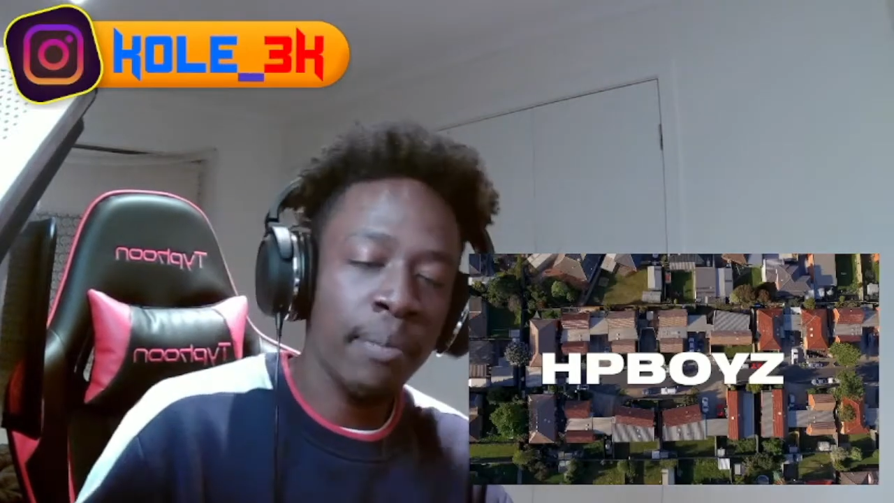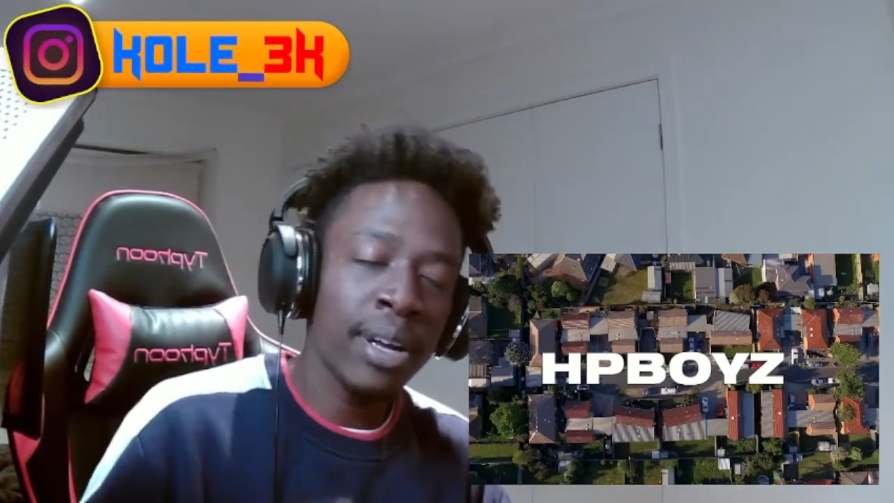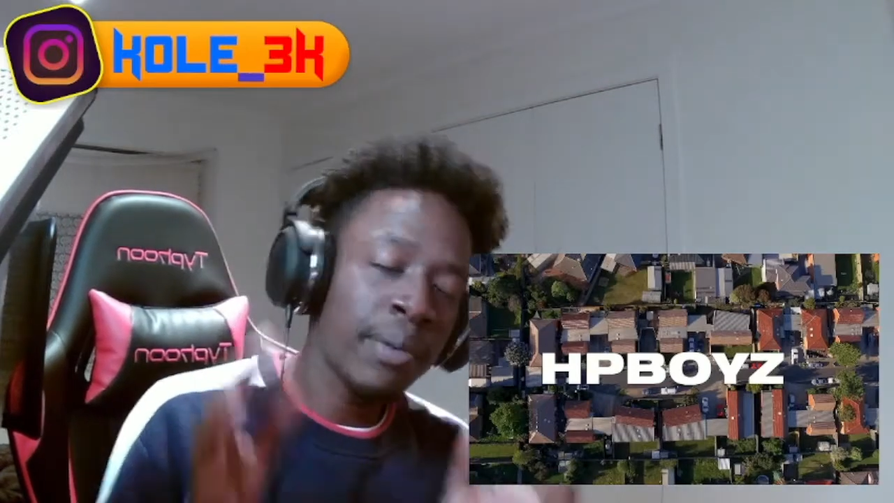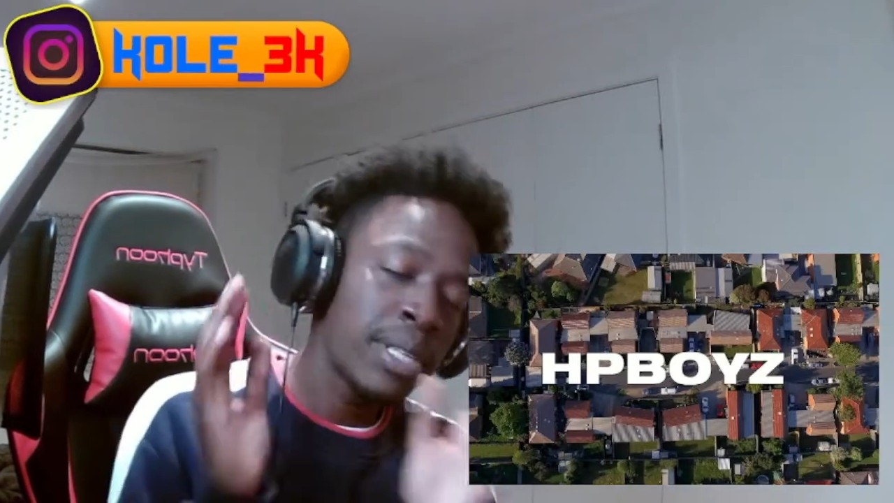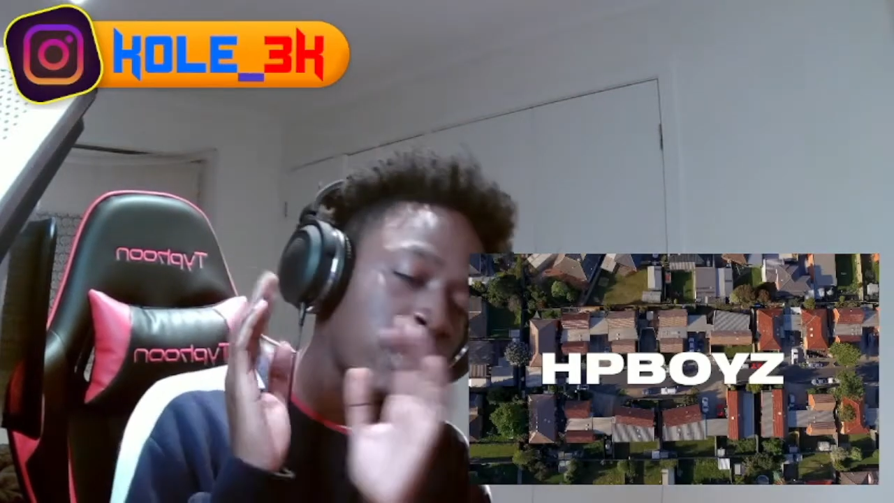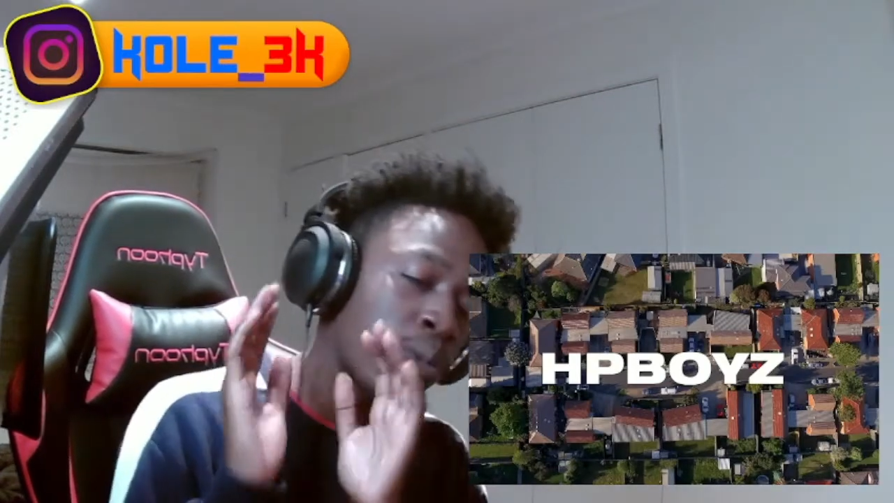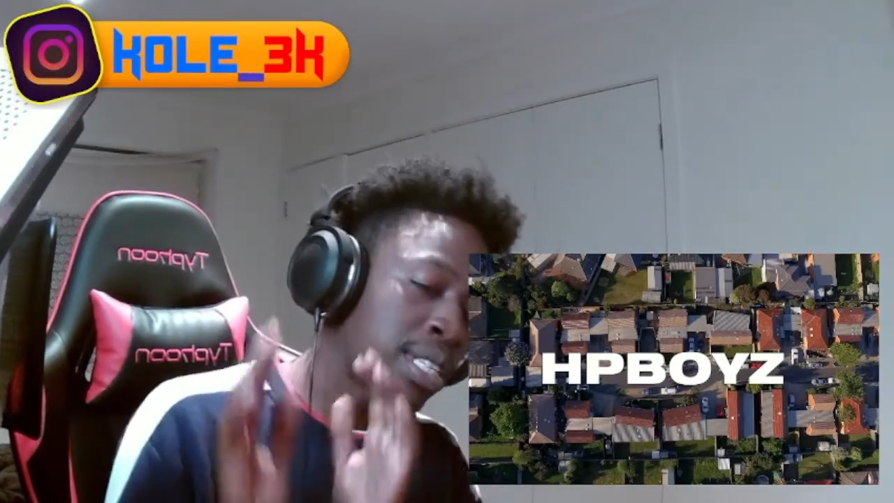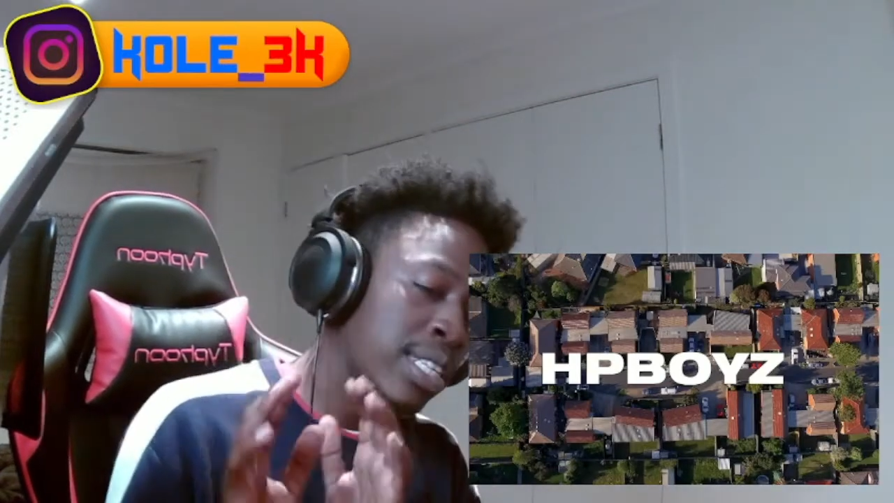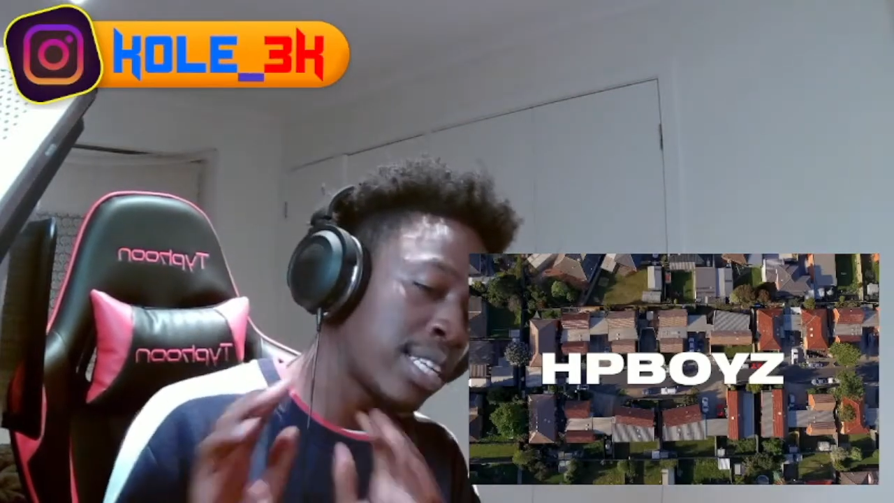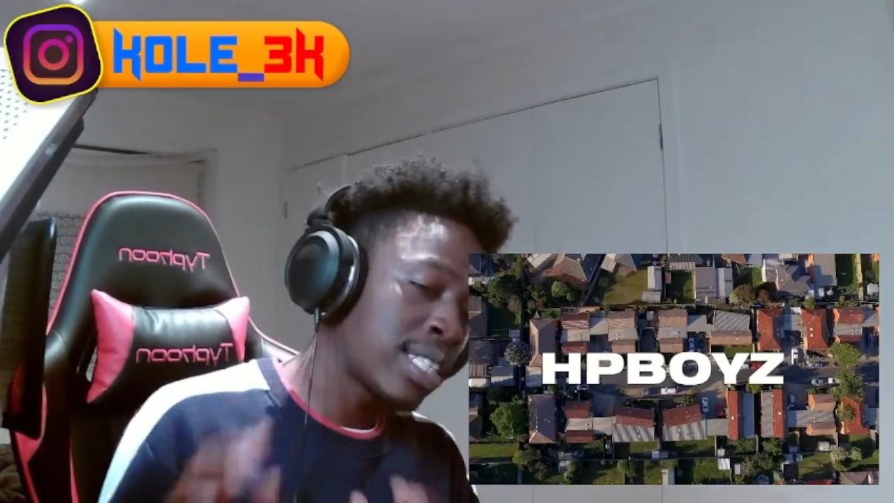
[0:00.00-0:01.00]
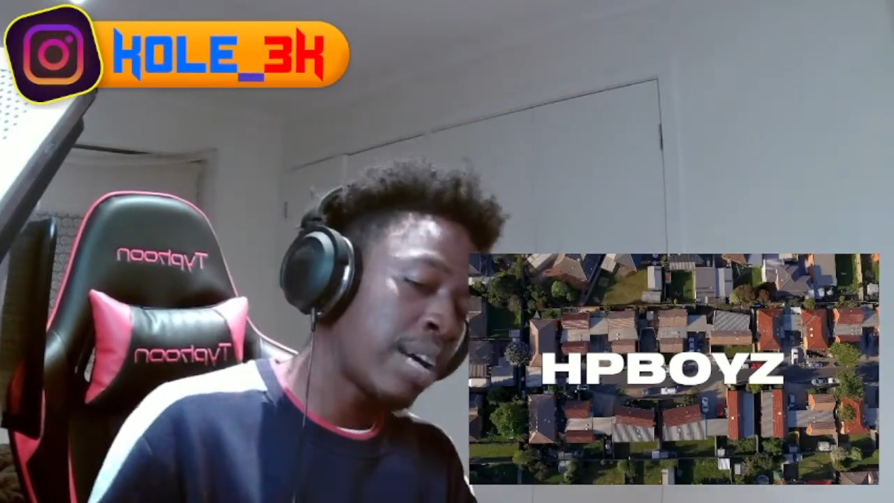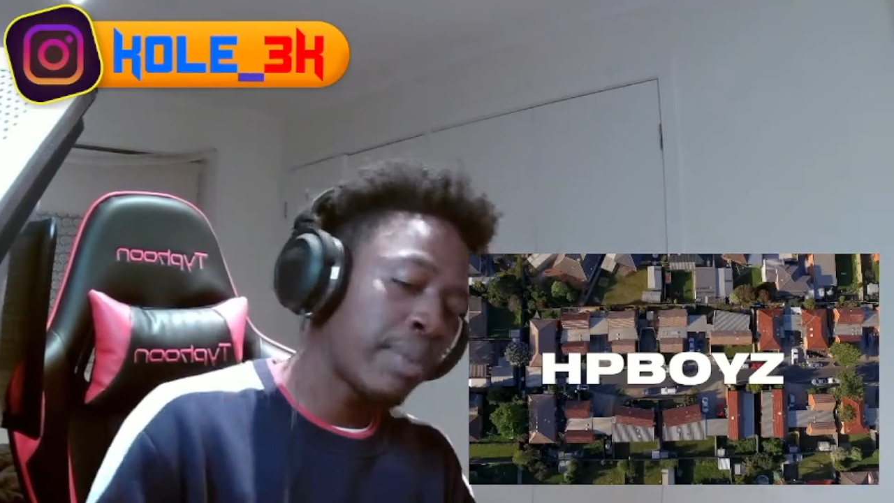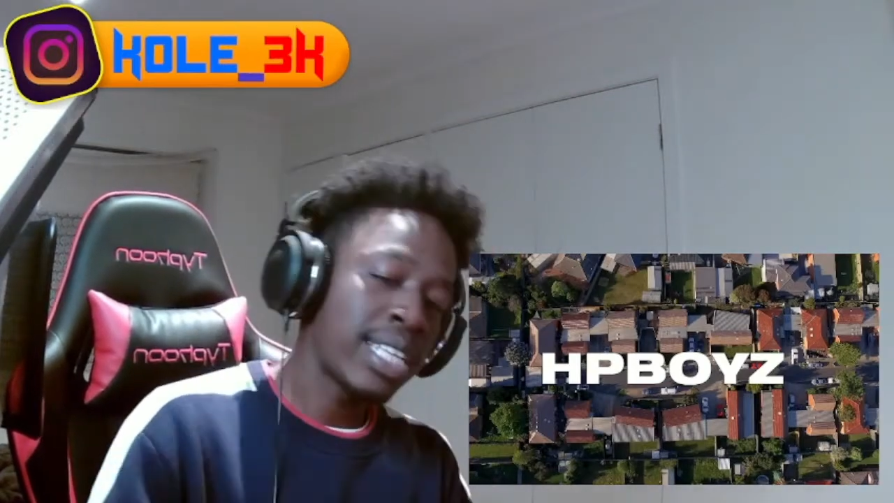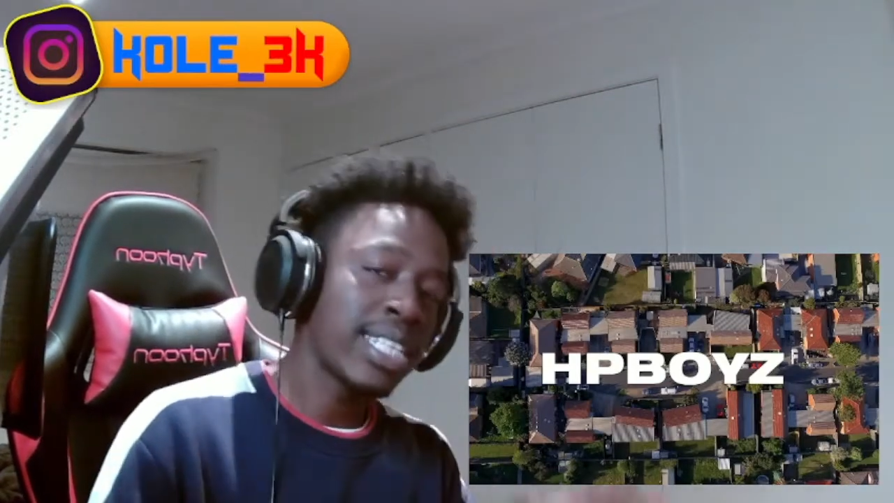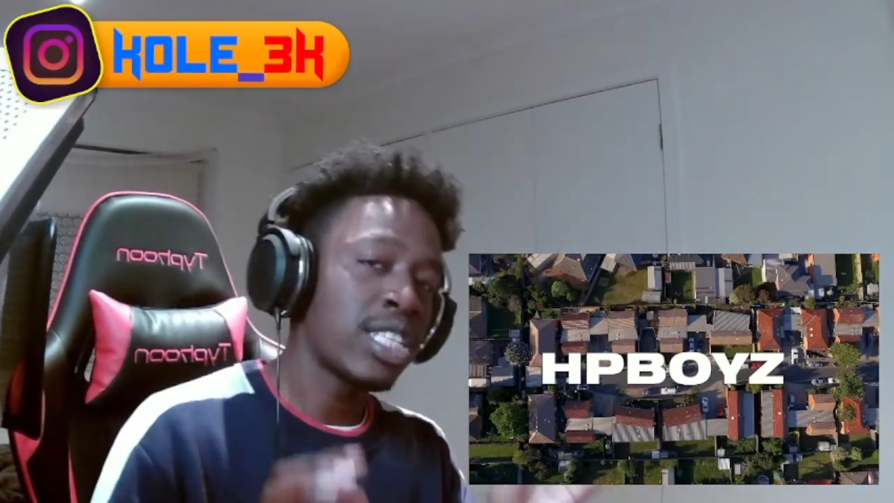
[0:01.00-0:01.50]
But let me stop wasting your time
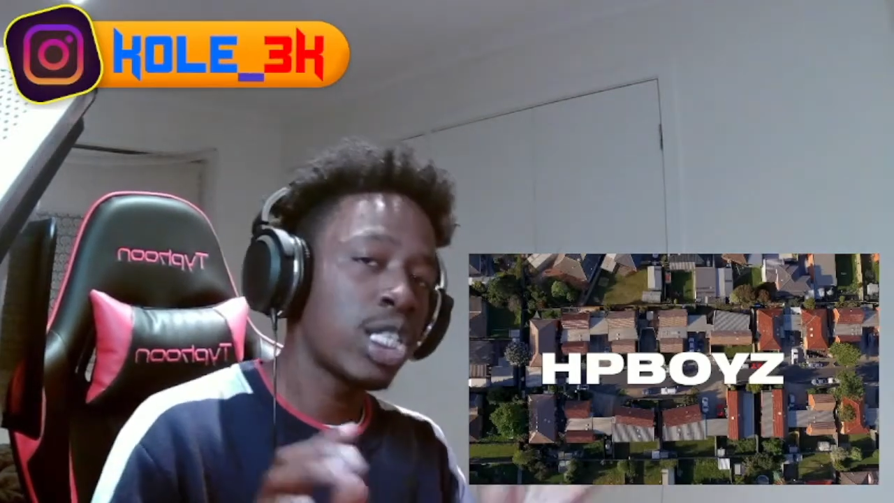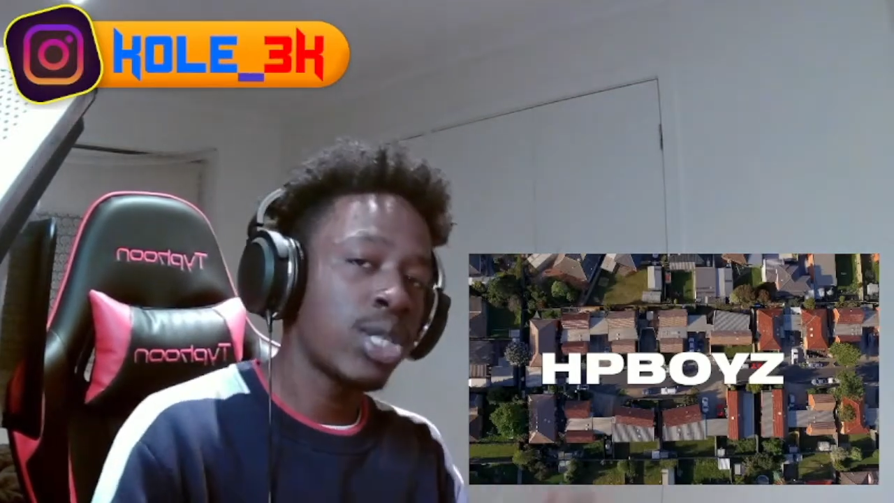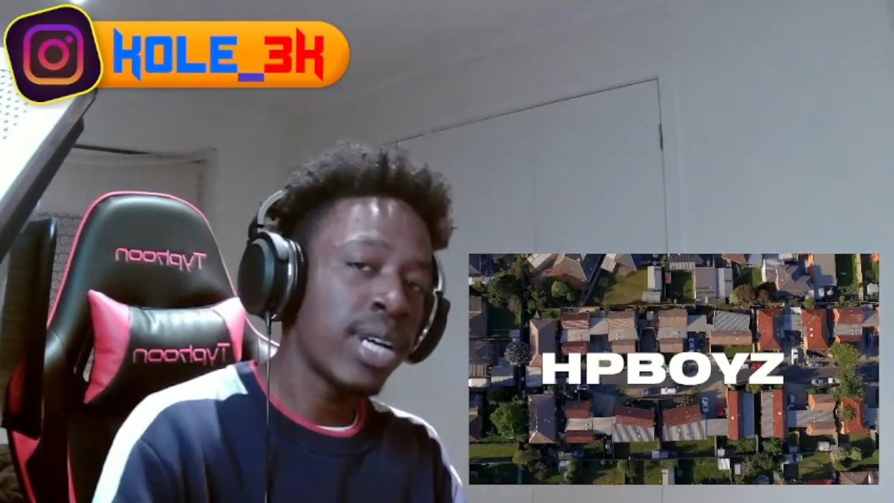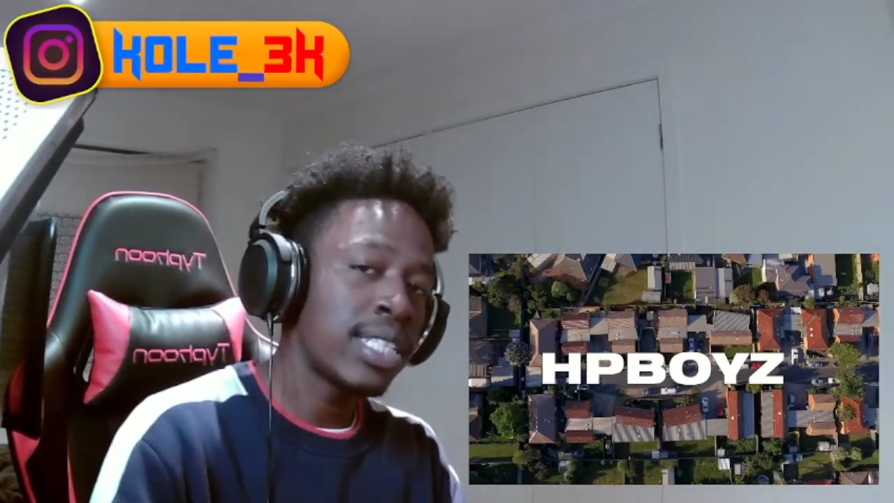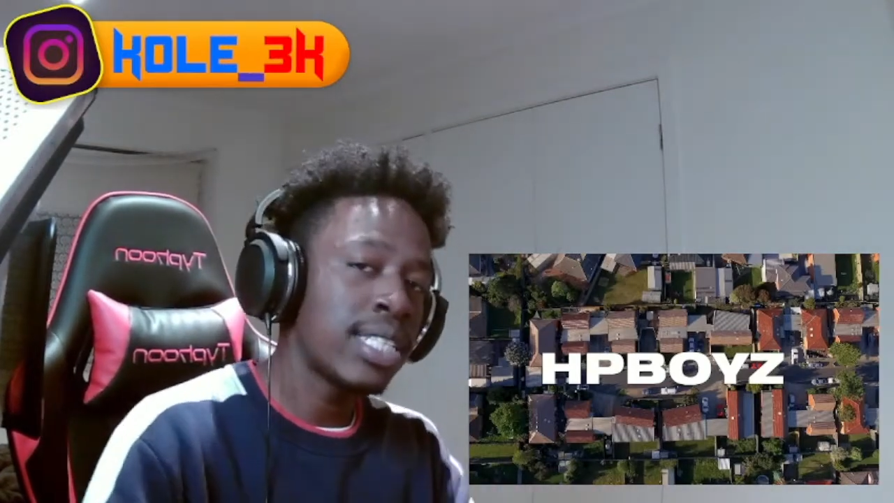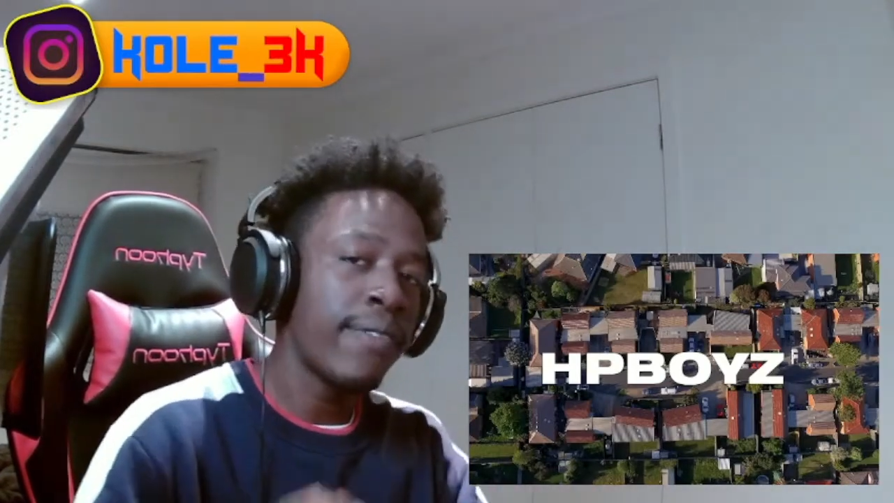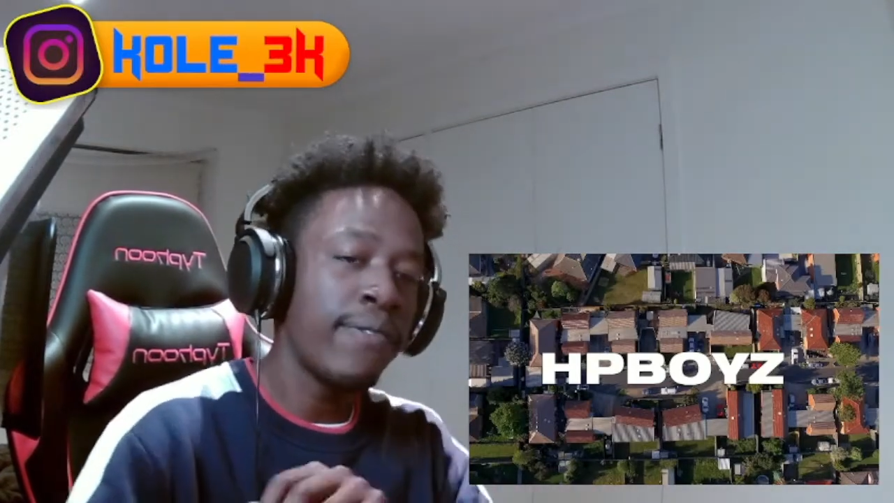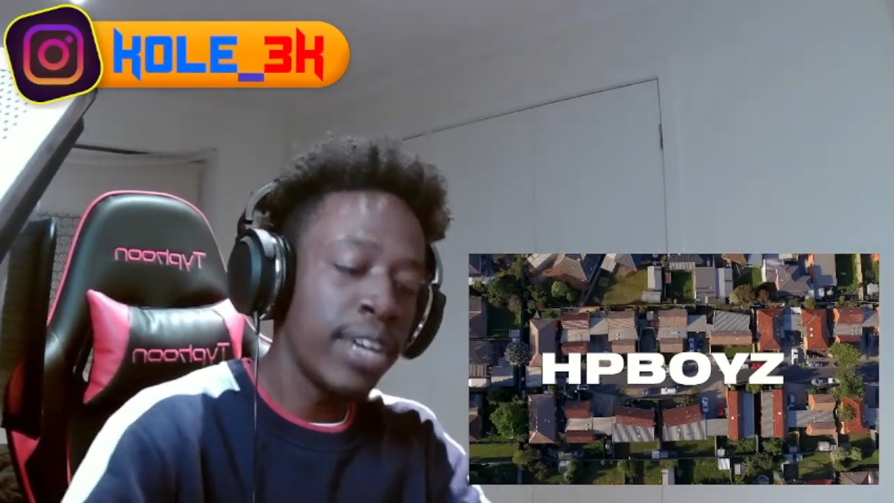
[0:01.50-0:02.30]
and let's get straight to the